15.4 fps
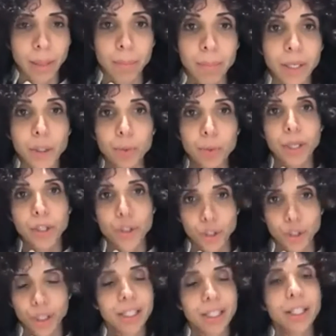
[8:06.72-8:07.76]
bigger
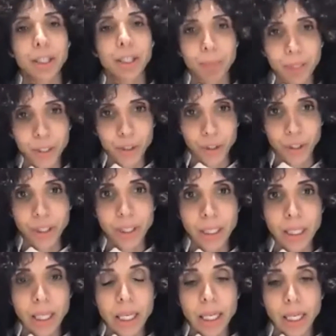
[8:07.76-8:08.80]
picture, clinical picture.
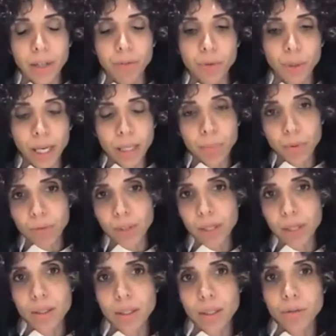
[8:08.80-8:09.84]
If you can
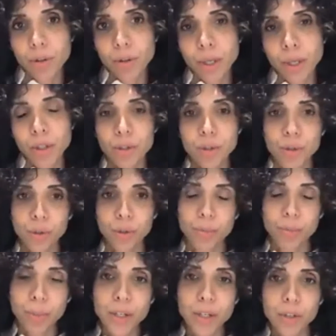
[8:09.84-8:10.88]
provide this information to your
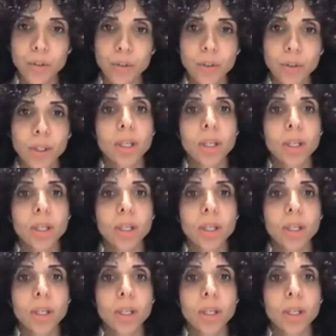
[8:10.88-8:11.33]
patient